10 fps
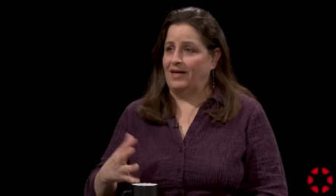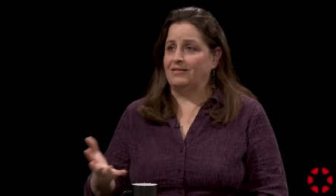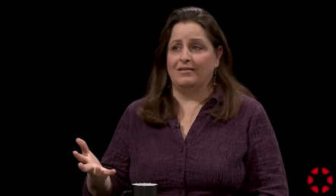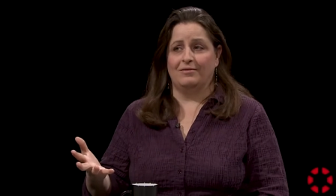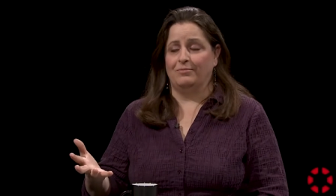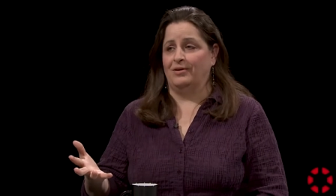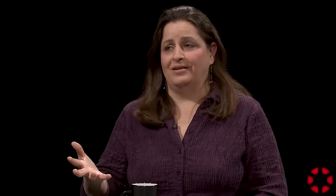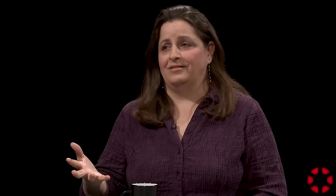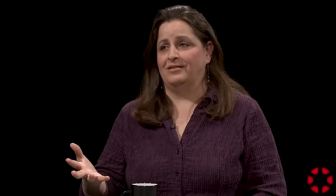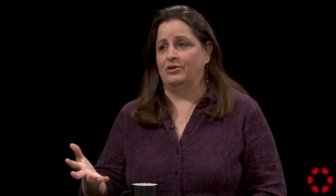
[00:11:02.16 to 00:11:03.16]
That's his what
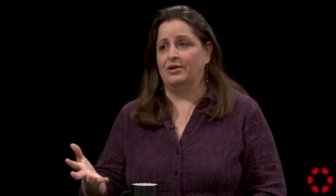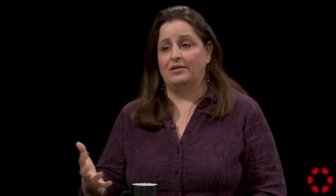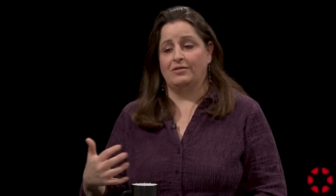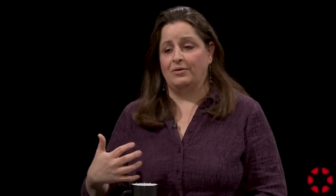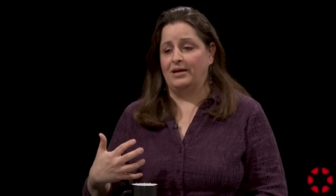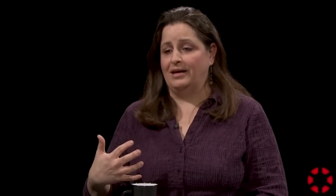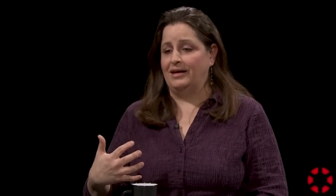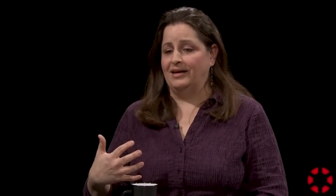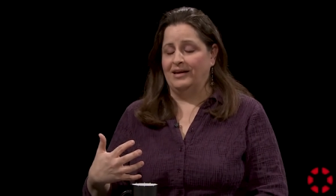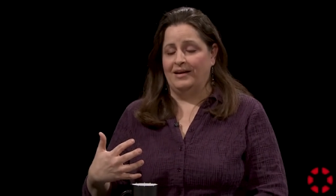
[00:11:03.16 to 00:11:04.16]
his degree. So he,